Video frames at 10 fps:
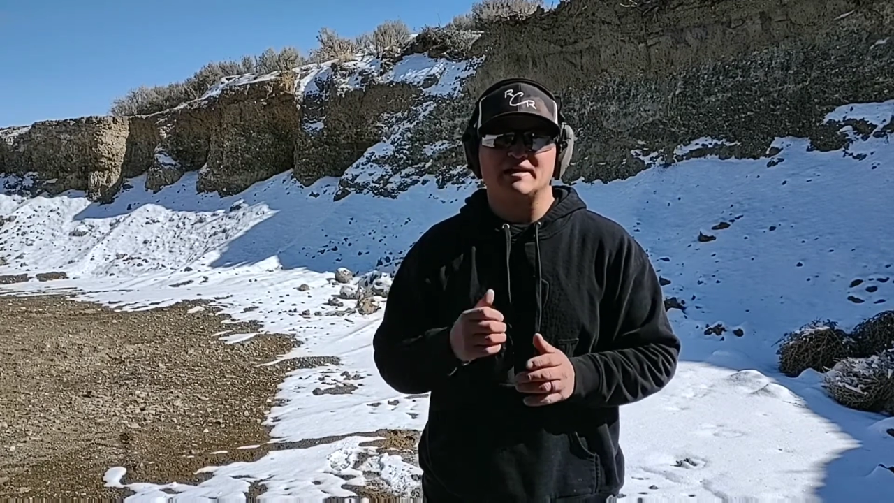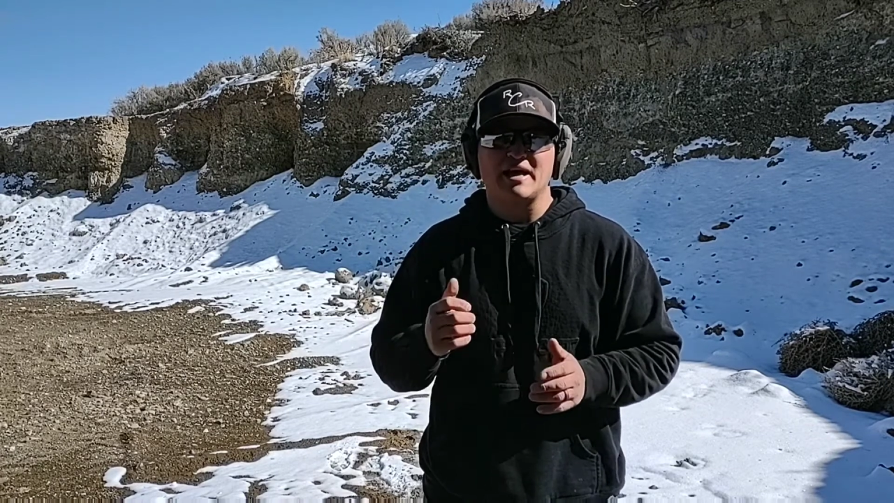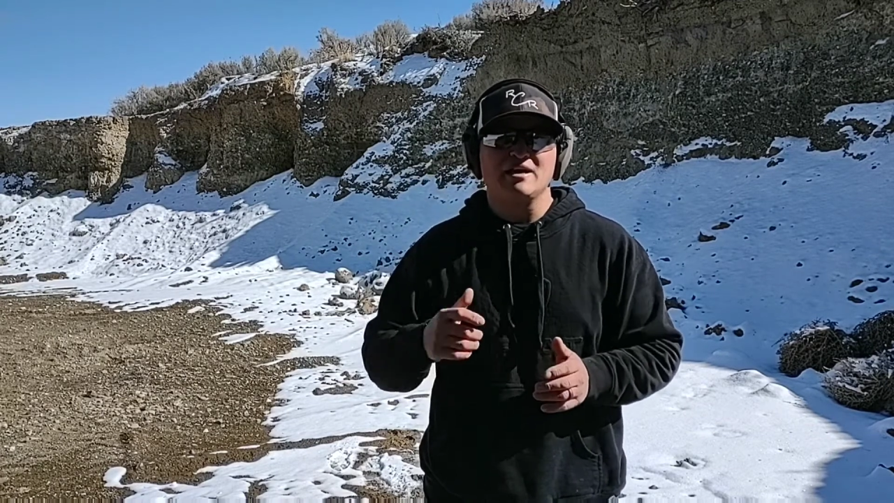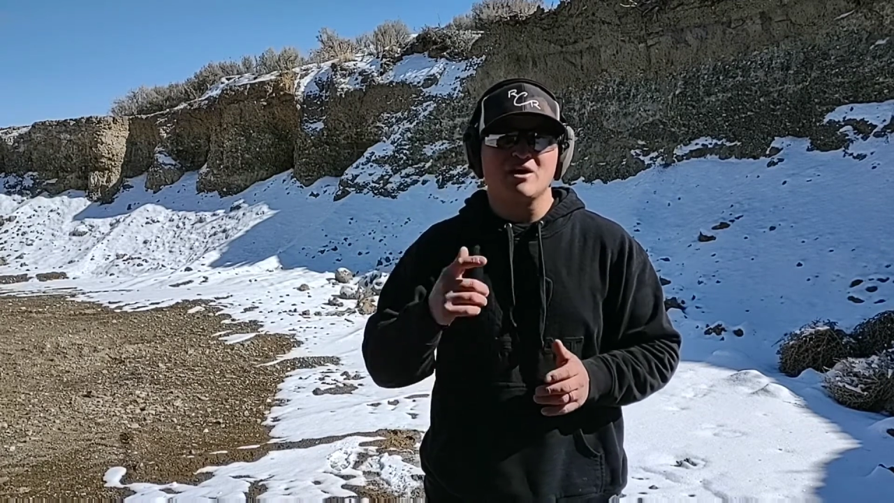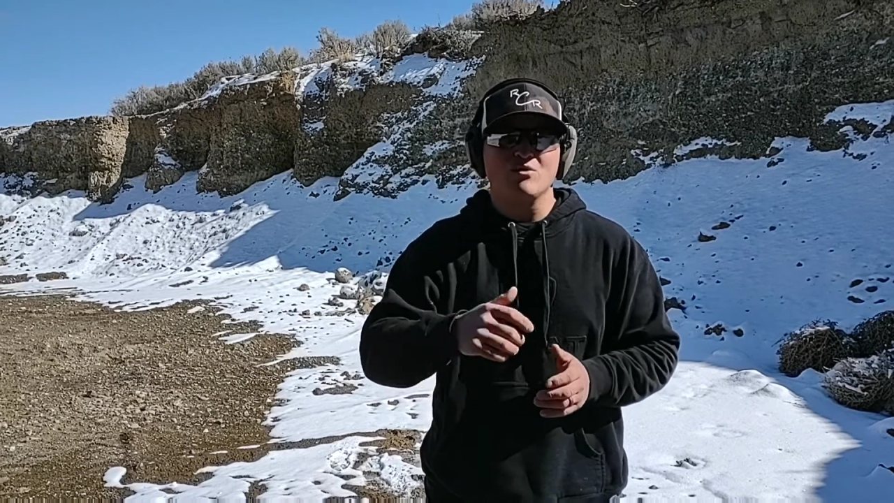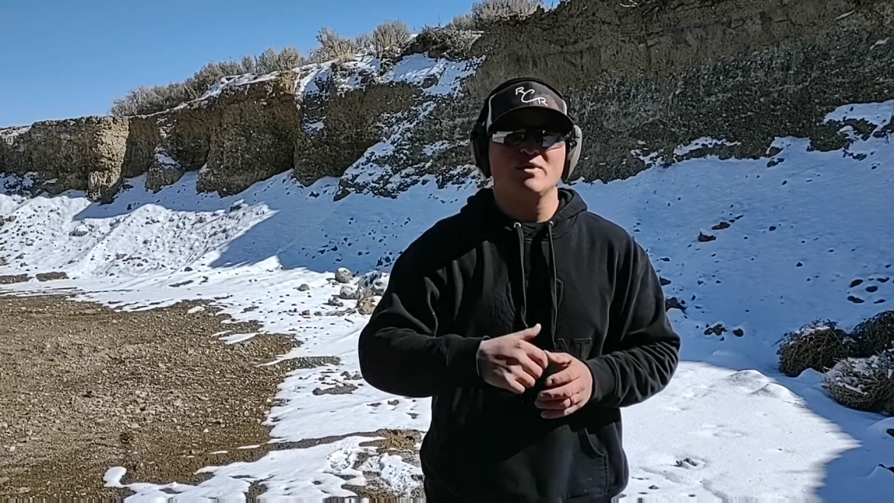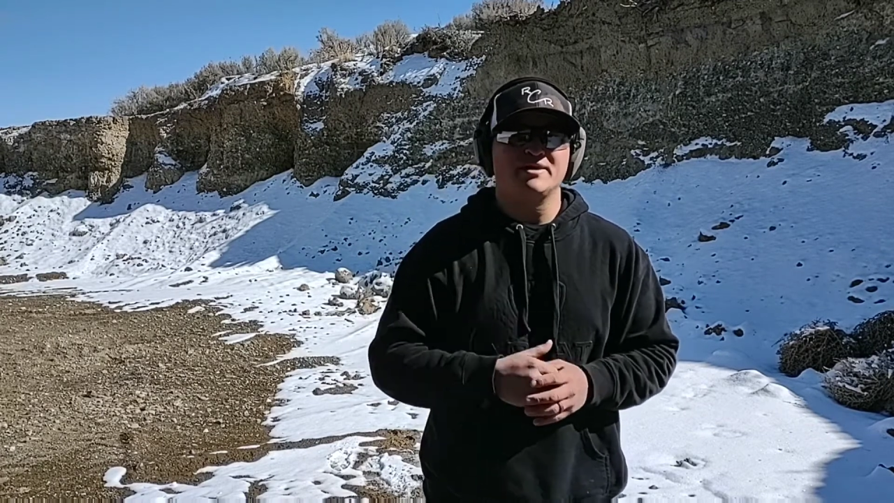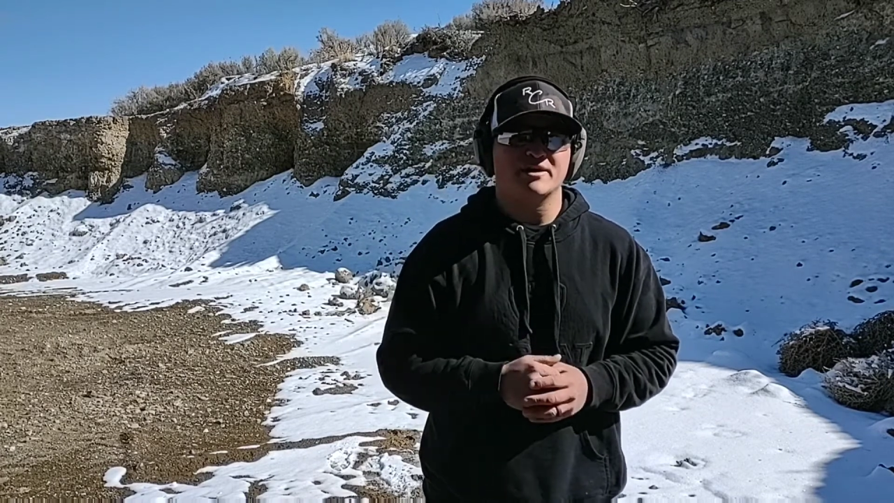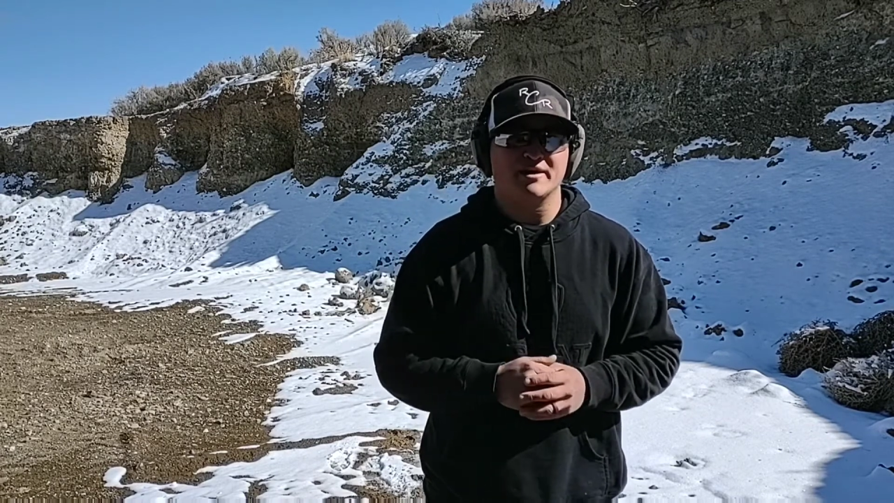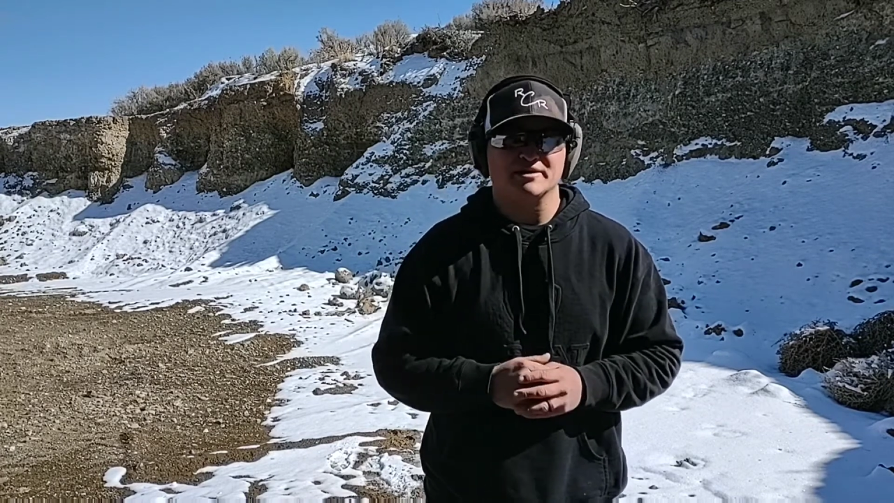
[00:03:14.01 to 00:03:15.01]
They know when
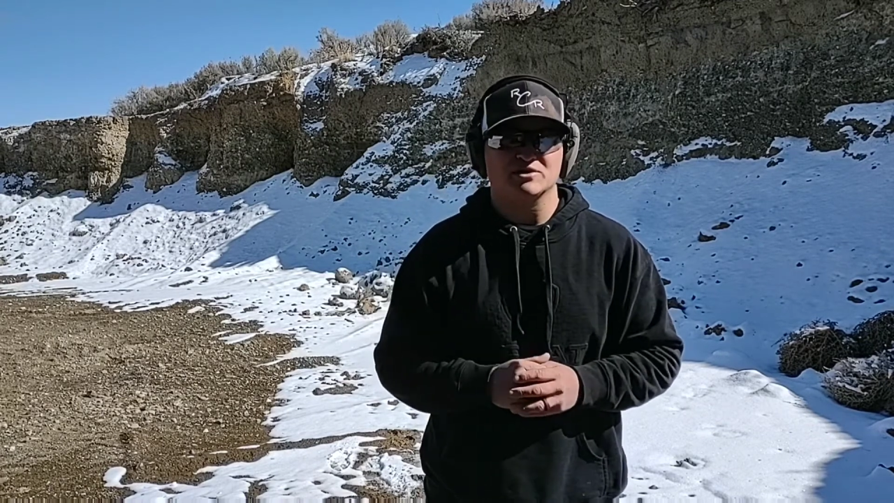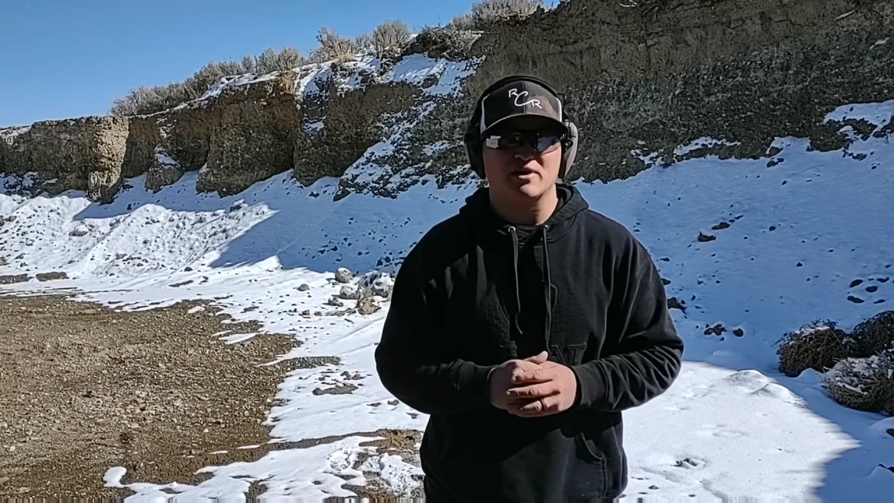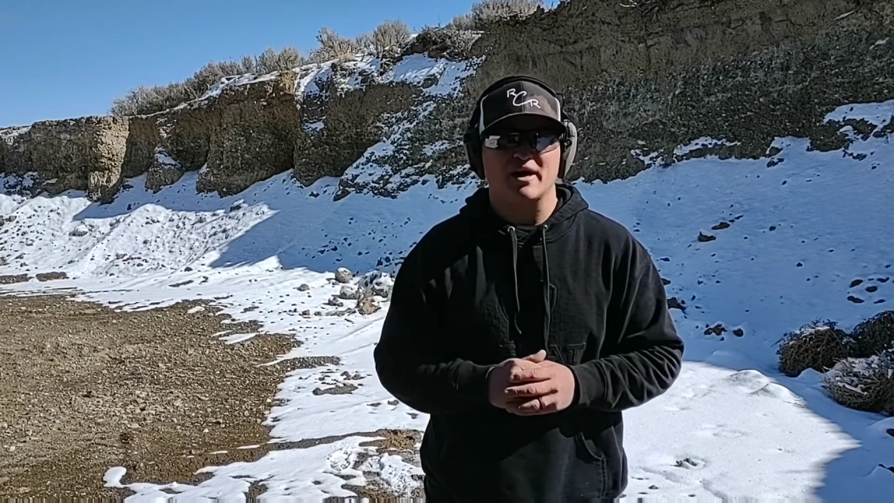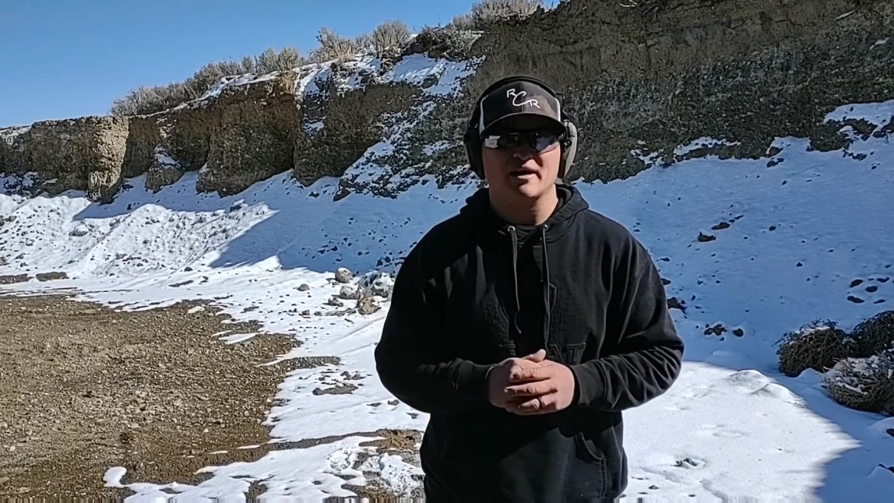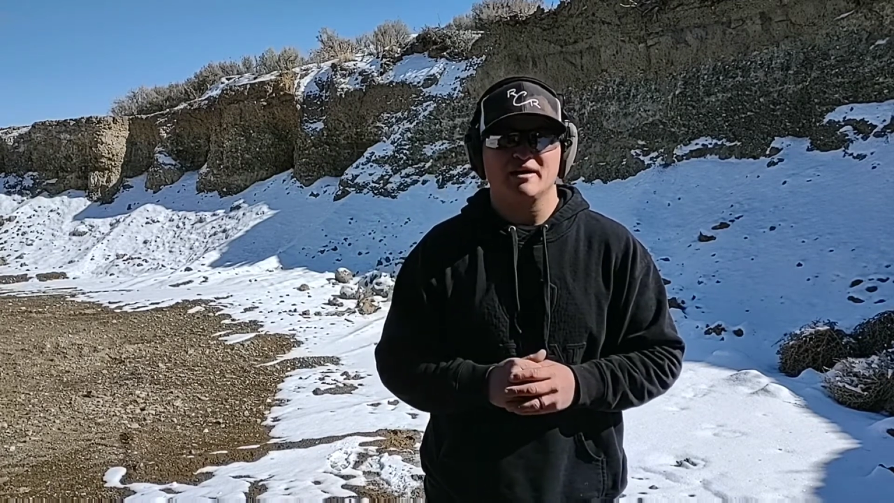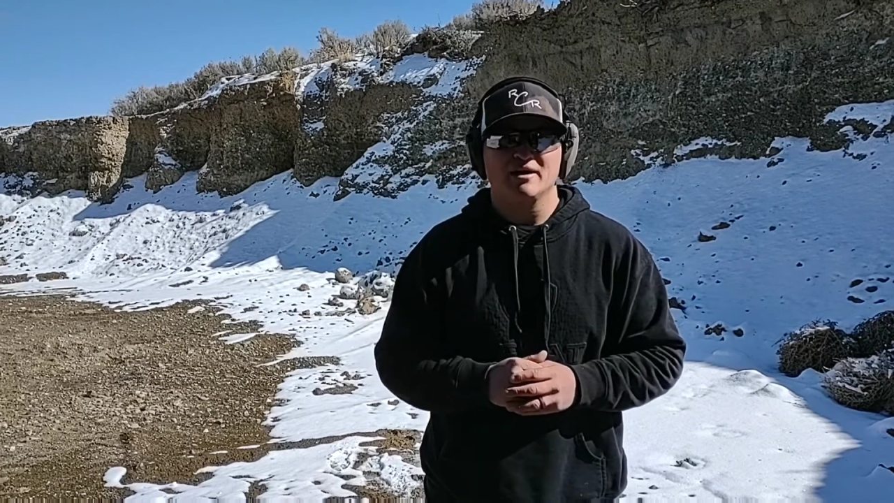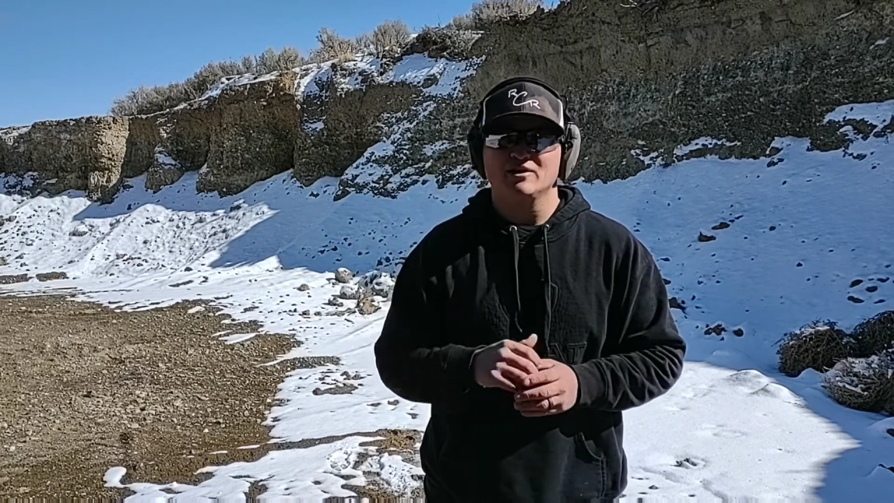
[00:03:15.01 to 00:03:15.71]
they're going to strike.